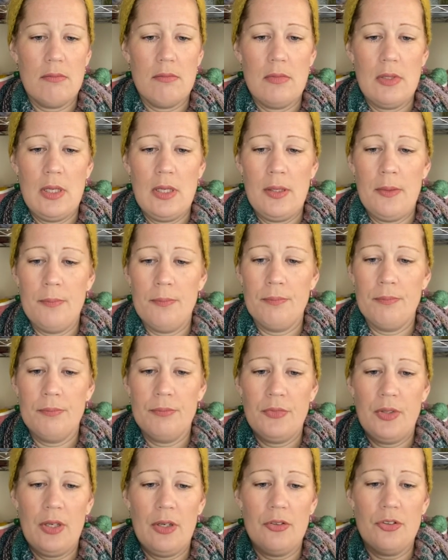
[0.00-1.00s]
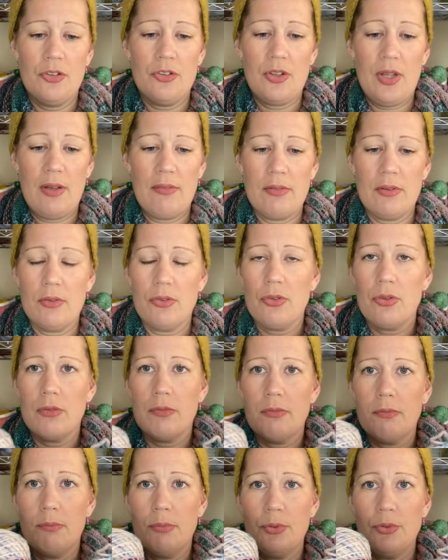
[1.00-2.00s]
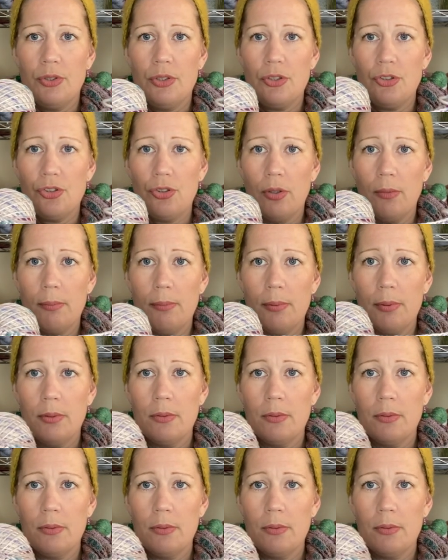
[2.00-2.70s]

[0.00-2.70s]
um, that I just haven't sort of put in the shop.